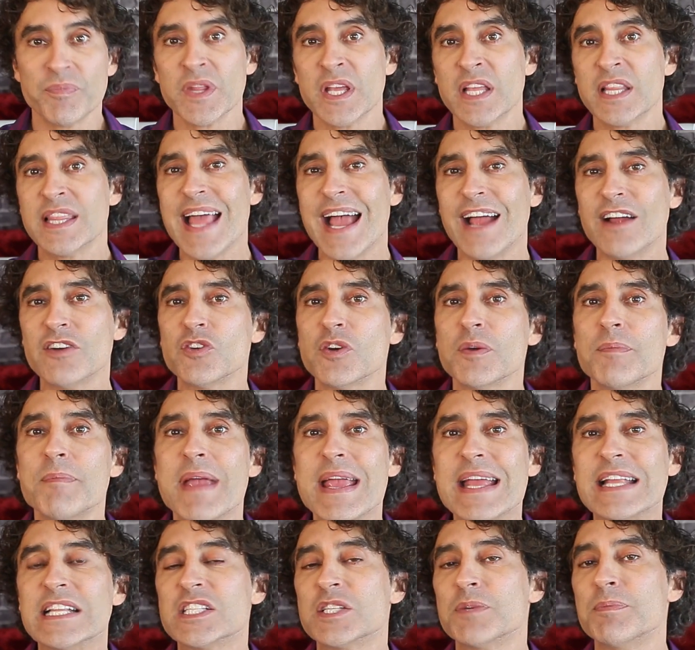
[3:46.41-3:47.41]
That
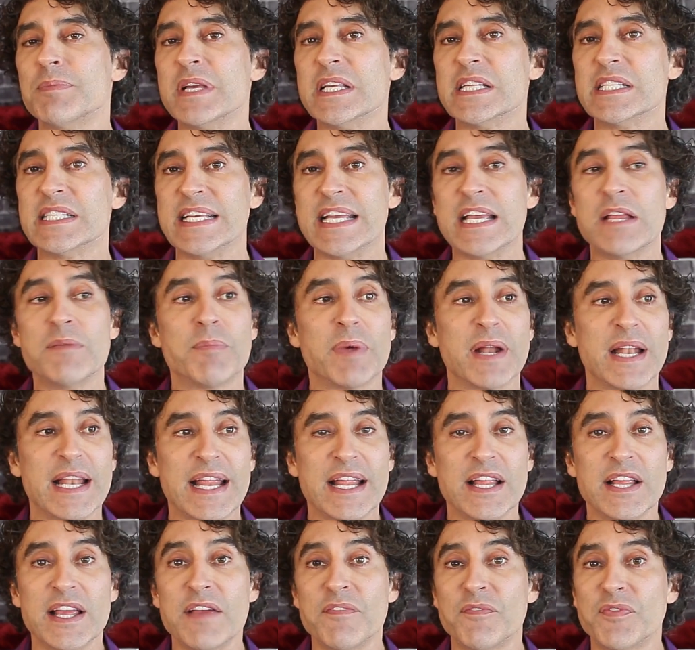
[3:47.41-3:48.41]
remains to be seen, but
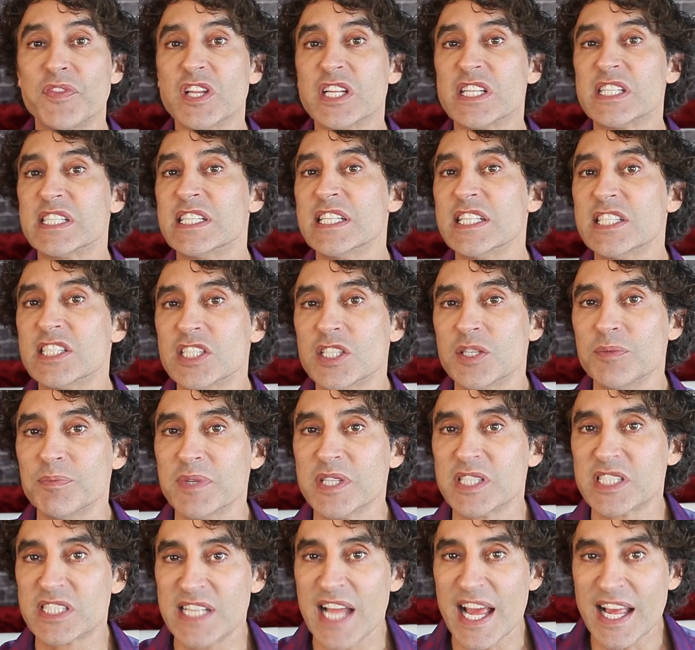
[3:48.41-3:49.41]
if the system
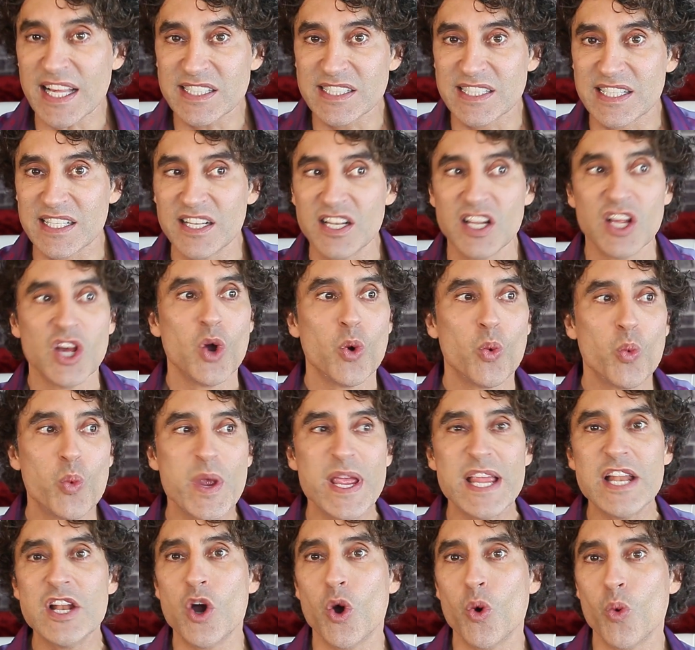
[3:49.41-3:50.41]
is tested, we
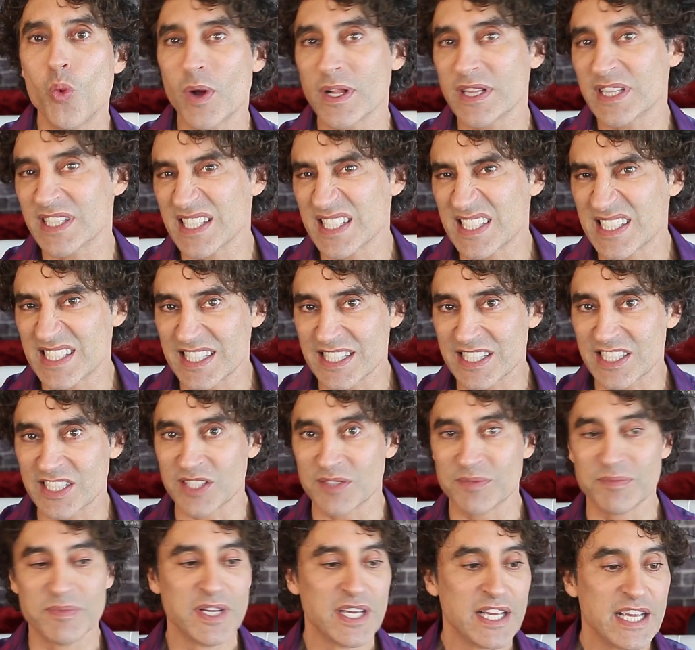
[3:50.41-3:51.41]
know what the
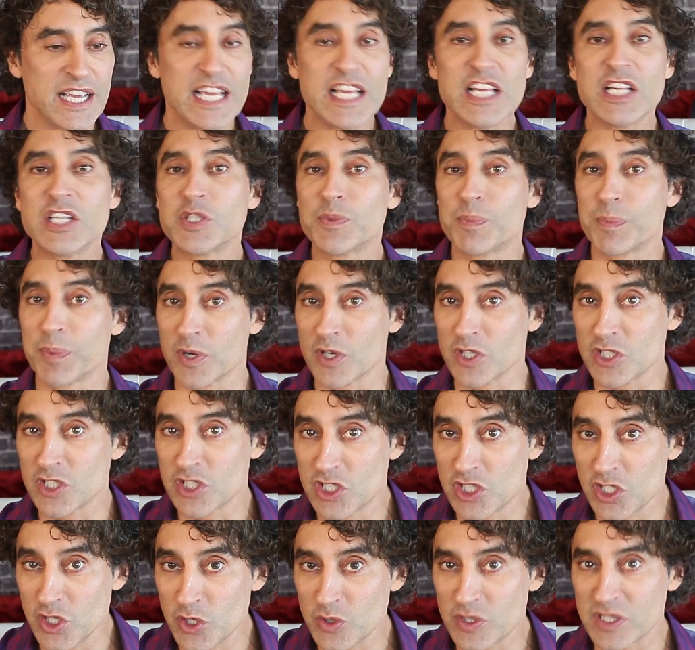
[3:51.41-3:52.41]
system is
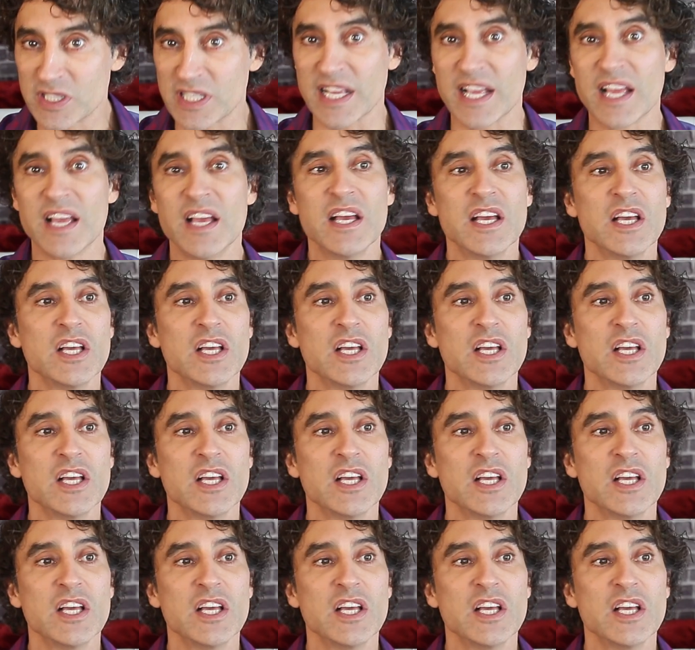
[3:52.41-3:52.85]
producing.